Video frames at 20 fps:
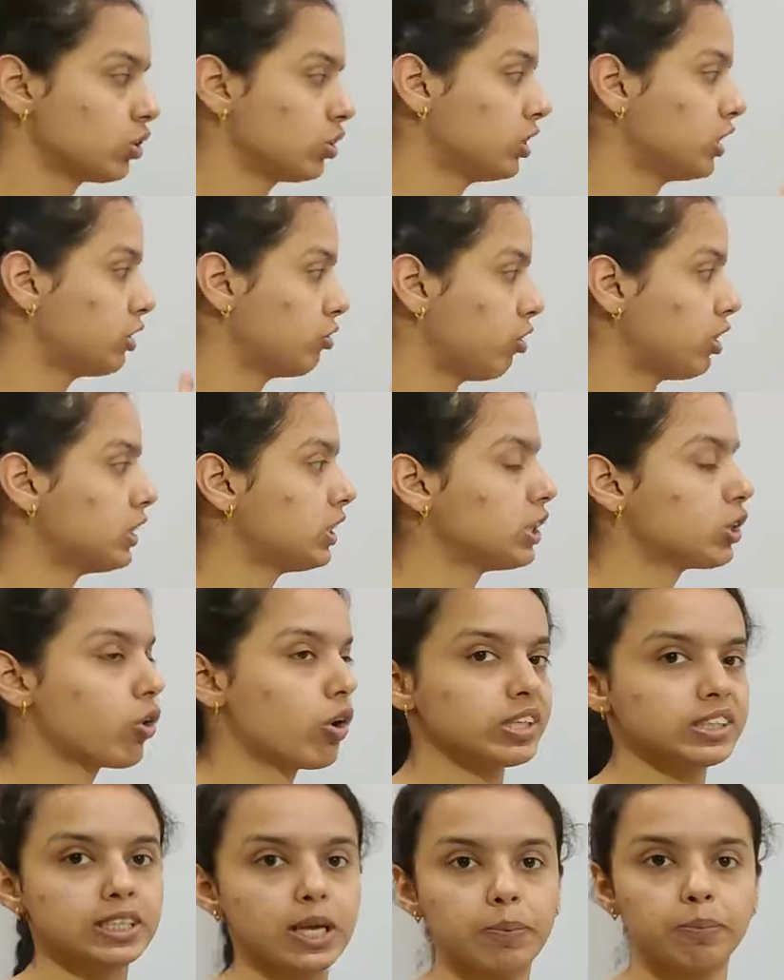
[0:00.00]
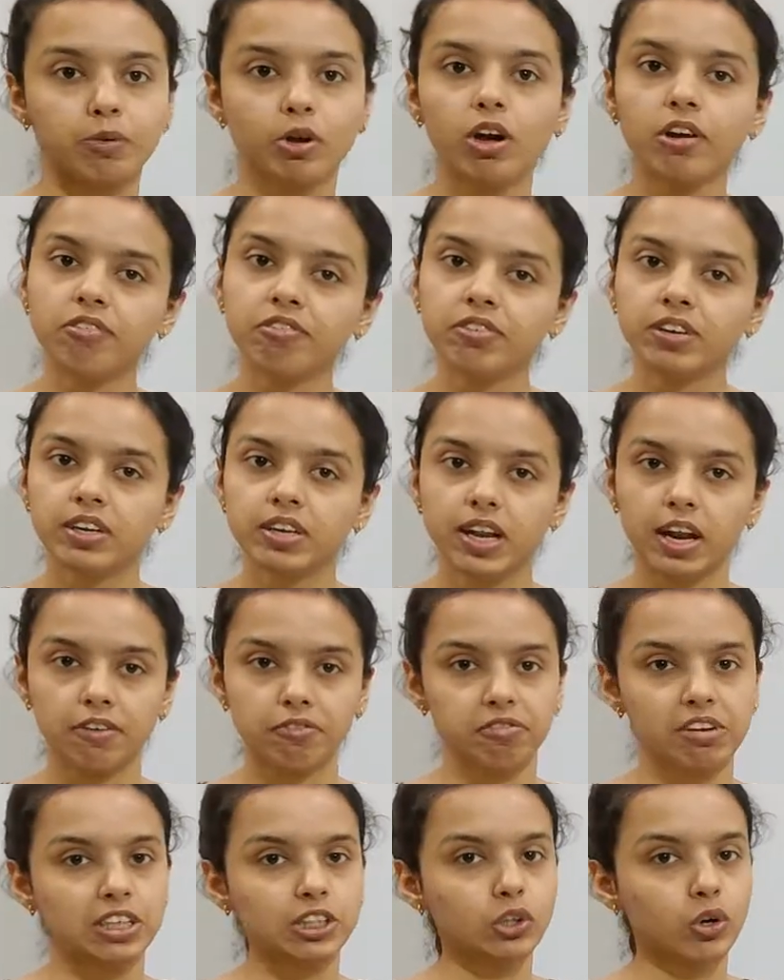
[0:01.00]
This was the concept of
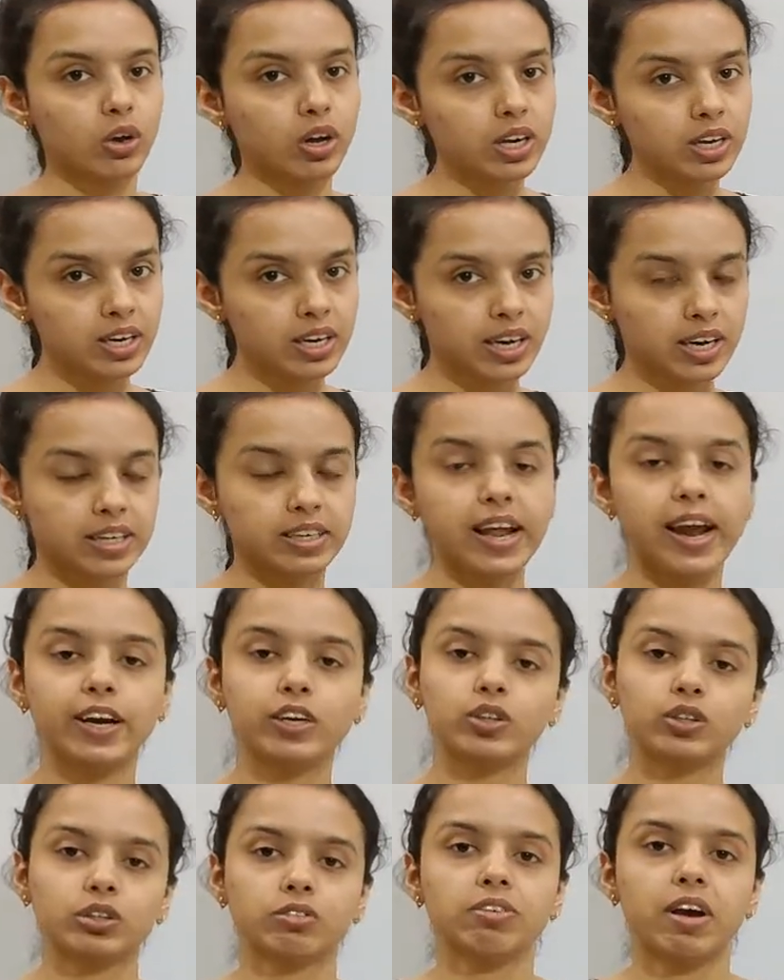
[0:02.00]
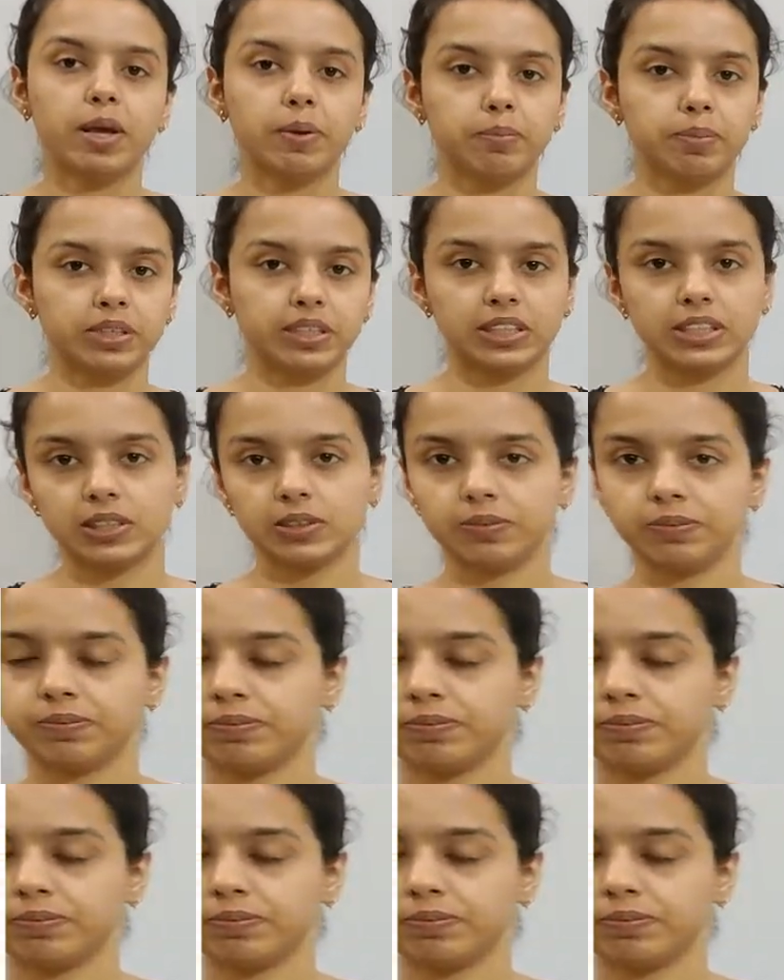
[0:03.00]
roughage or dietary fibers.